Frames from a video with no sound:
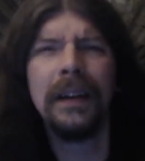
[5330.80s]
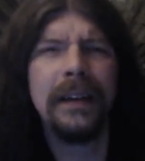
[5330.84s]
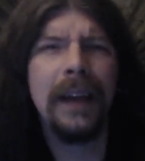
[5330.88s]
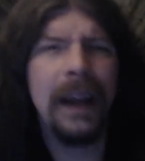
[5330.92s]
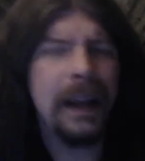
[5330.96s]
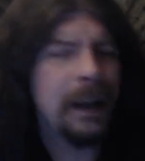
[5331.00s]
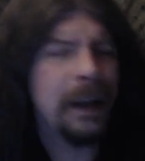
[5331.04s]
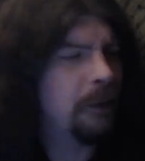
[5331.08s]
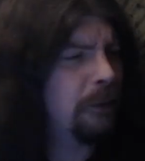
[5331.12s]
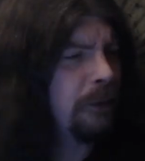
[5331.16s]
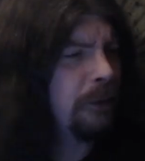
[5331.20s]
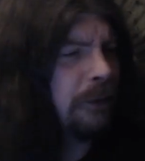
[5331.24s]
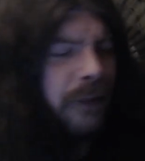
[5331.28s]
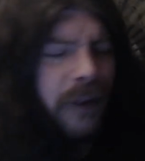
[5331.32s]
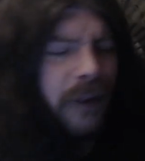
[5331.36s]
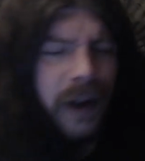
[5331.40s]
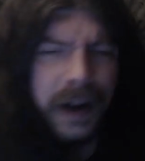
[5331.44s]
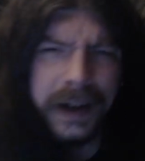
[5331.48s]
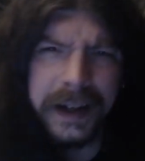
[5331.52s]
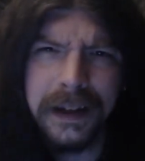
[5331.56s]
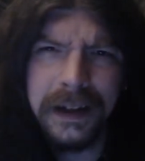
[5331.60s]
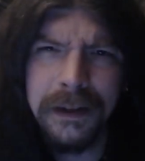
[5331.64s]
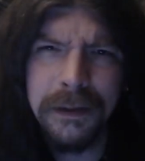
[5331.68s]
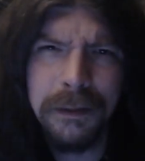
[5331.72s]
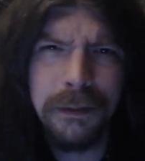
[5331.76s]
a
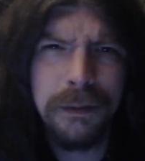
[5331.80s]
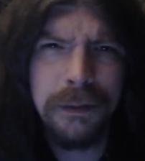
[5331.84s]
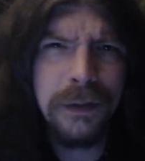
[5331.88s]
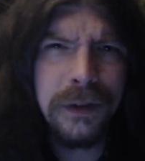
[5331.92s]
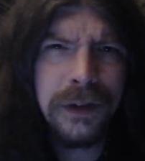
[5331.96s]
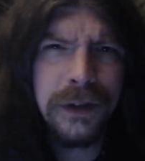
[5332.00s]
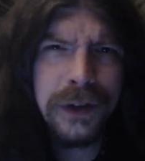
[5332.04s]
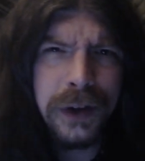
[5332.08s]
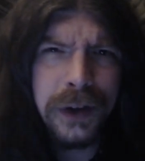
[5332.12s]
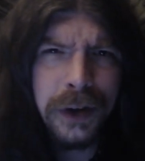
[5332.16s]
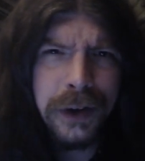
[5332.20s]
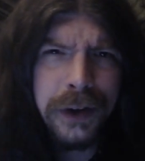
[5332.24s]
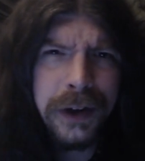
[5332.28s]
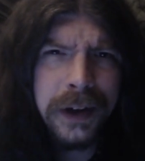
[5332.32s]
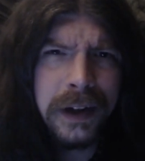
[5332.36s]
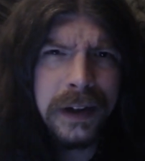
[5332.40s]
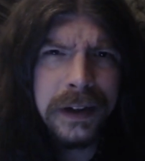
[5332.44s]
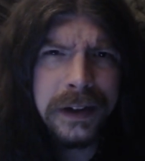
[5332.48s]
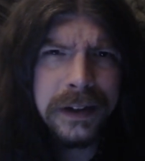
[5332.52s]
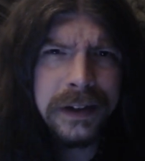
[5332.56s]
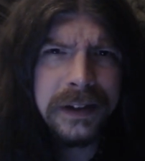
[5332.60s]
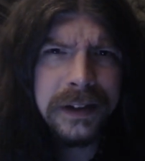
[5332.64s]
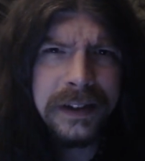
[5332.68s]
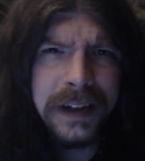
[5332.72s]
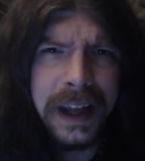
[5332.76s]
fucking
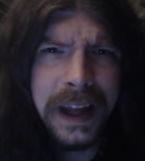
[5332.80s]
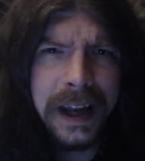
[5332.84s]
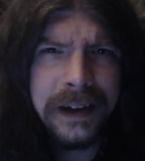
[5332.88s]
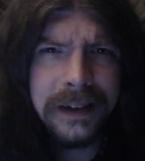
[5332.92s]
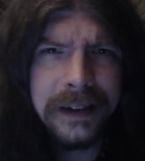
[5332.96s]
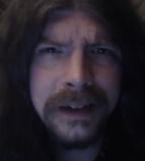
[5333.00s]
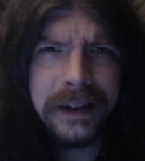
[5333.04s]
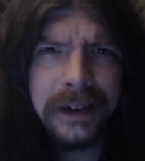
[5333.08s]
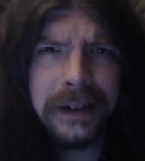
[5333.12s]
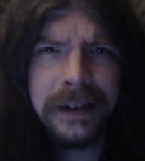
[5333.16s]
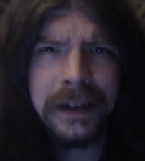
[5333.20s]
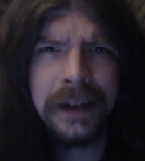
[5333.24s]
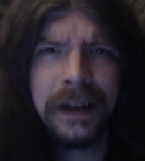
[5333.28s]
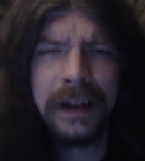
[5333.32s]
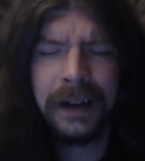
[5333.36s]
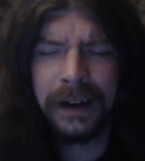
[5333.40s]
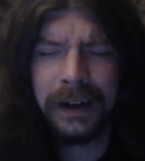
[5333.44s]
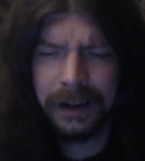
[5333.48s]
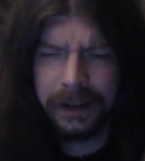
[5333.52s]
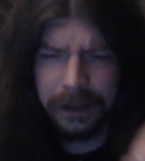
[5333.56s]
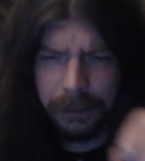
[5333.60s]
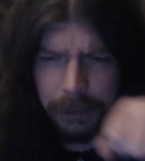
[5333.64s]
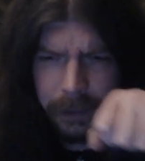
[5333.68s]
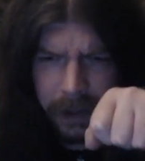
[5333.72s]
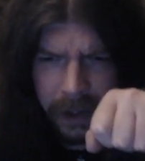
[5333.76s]
circular sander,
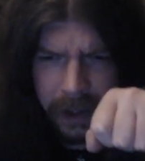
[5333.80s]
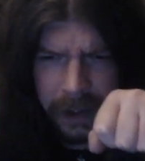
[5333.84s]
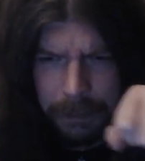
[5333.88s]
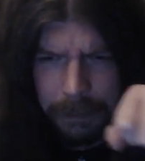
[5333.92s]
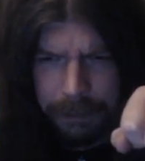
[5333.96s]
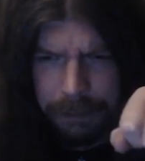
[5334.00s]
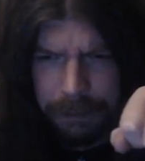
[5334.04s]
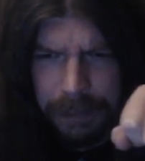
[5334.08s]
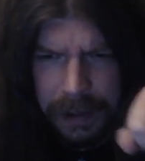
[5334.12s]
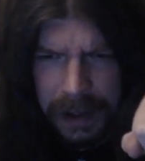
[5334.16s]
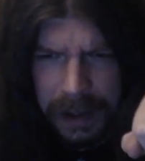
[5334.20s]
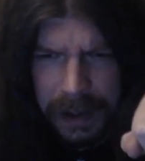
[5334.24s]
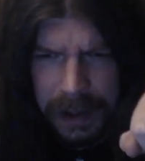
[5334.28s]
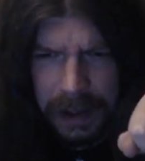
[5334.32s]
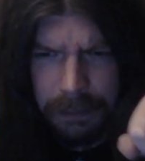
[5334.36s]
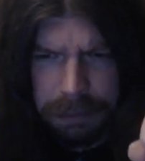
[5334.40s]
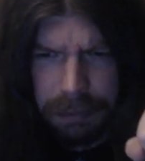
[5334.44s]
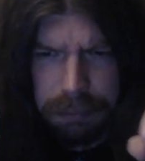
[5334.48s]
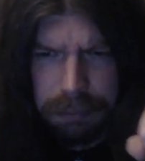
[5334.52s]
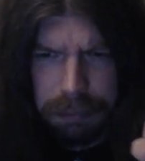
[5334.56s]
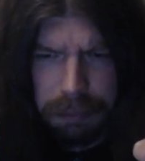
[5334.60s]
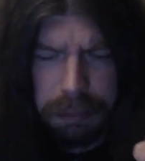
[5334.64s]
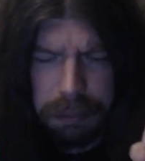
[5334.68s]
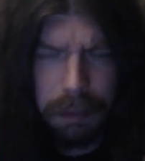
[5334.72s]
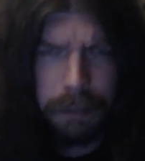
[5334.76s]
one of the
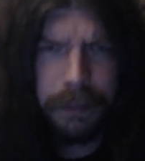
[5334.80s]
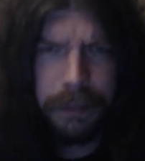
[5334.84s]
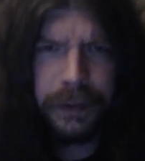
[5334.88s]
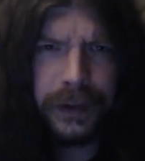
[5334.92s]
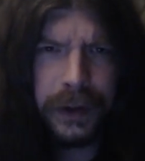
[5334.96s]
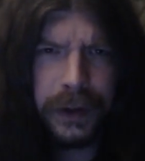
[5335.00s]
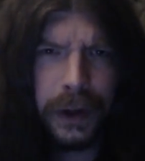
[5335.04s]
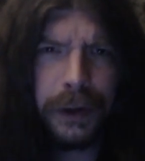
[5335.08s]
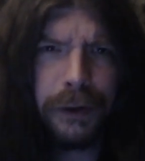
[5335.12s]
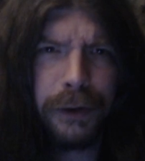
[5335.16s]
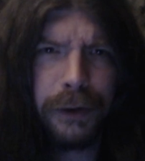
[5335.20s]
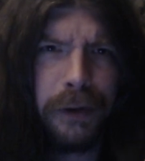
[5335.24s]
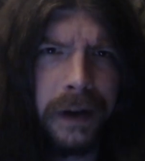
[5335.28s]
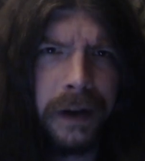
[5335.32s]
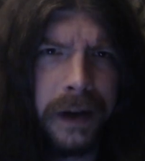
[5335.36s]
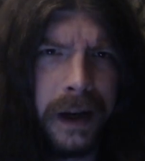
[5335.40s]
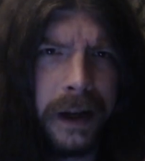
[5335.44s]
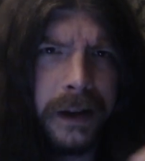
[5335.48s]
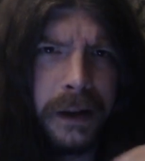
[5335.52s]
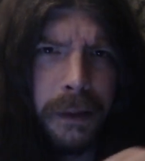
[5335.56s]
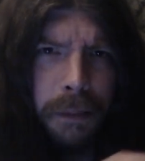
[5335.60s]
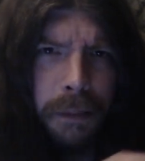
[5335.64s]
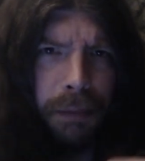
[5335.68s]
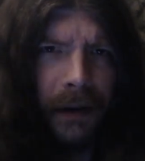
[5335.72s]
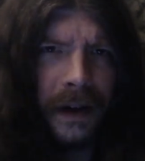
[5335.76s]
big Star Trek
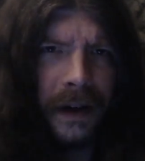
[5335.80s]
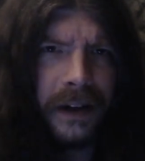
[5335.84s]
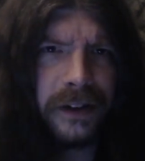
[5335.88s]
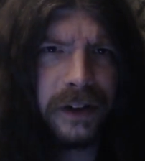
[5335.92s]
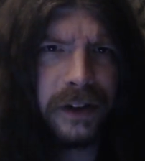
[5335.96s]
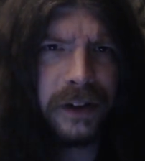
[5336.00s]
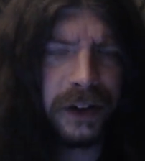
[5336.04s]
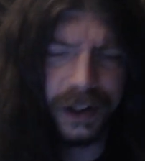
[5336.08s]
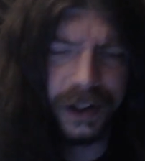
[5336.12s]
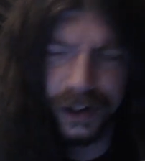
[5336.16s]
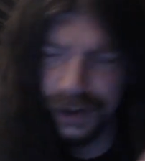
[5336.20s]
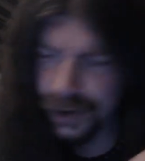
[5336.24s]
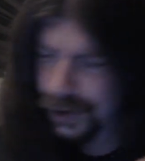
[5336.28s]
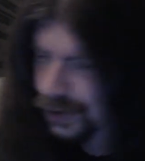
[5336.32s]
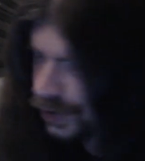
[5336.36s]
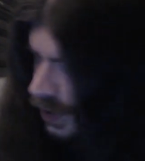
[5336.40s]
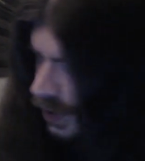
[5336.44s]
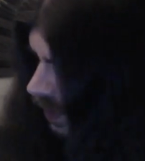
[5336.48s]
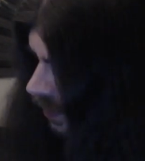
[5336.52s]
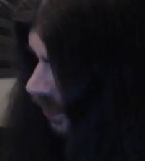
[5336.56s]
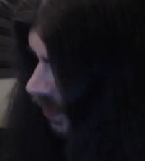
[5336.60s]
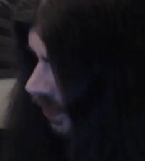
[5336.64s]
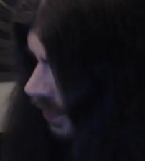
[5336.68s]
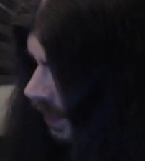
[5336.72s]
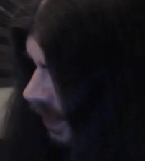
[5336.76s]
Enterprise looking
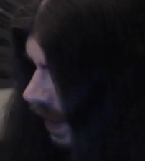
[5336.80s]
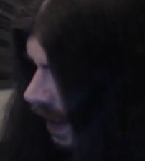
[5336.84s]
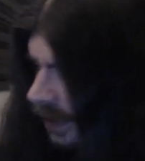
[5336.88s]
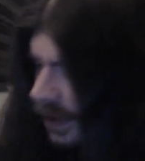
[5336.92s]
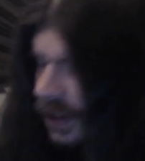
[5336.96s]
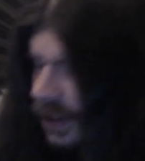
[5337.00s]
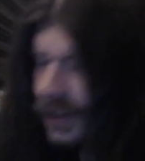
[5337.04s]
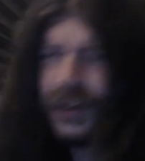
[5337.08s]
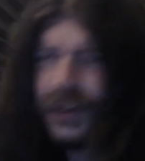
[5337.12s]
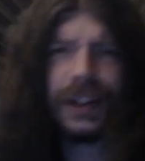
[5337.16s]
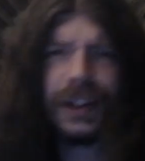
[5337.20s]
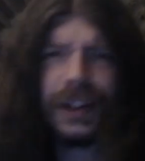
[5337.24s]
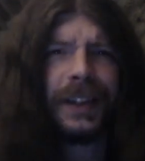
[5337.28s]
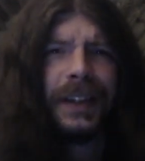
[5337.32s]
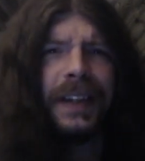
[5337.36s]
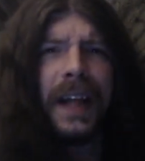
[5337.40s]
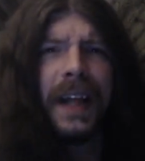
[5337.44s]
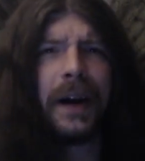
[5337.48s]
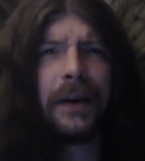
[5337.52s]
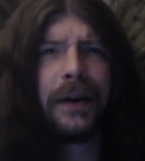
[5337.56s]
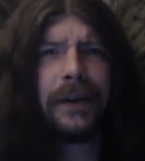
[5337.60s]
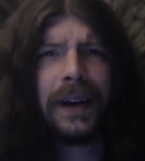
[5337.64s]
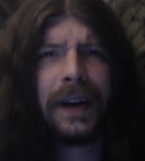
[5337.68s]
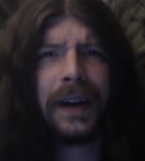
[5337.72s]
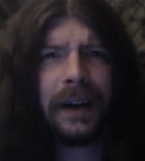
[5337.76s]
shit, sand this shit
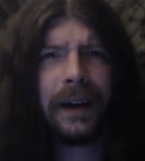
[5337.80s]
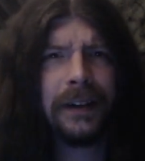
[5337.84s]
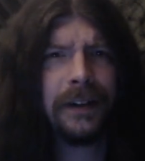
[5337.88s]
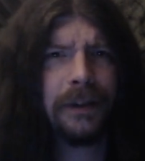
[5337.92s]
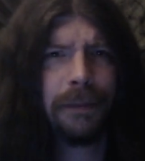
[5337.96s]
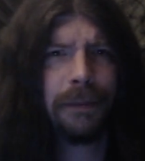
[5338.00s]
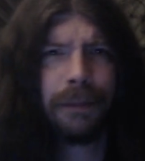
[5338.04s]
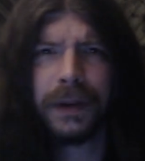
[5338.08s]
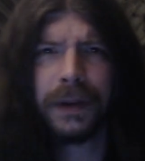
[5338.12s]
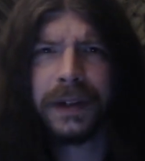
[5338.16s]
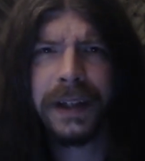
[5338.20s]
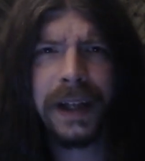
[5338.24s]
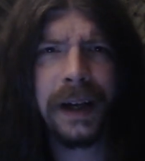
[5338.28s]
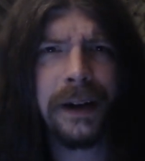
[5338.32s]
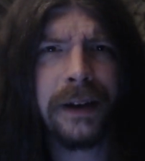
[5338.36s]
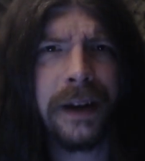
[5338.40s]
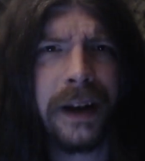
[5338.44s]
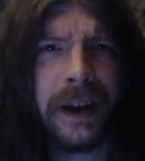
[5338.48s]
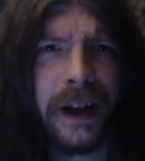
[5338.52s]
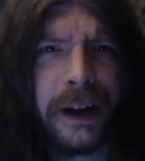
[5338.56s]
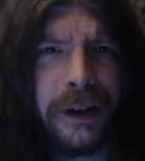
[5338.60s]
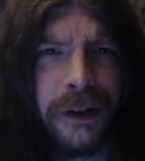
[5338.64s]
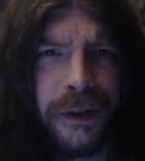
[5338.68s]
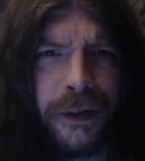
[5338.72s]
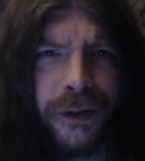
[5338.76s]
down nice, put down a
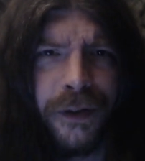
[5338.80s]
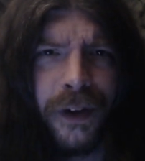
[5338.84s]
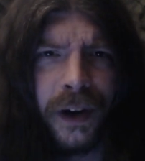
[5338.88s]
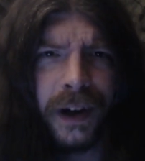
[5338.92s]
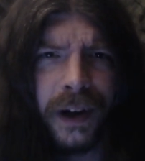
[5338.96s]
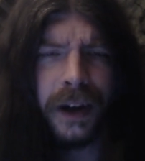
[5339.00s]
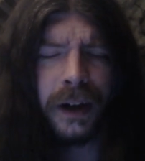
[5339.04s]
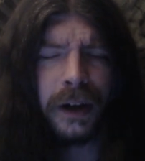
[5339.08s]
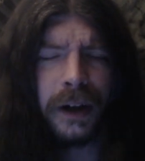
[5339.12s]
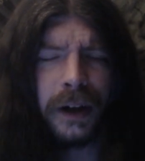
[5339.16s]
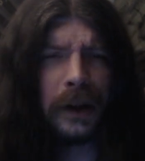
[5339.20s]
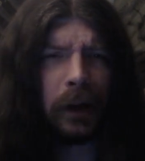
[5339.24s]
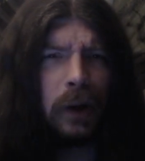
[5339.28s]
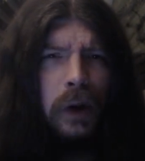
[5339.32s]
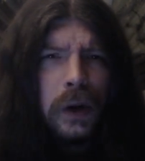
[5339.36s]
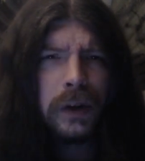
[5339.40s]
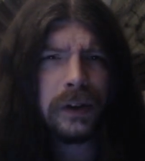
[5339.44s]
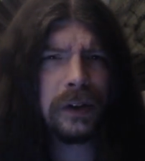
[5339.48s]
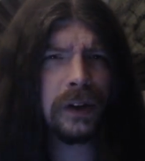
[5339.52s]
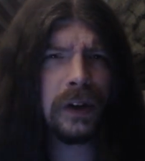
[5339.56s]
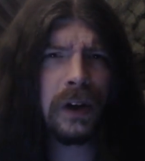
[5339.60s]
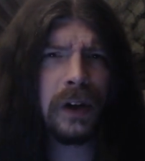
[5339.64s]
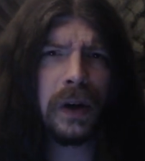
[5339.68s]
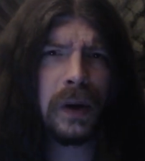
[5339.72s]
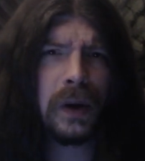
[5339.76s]
nice fucking
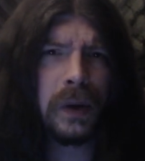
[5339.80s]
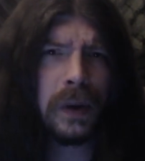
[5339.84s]
gloss coat.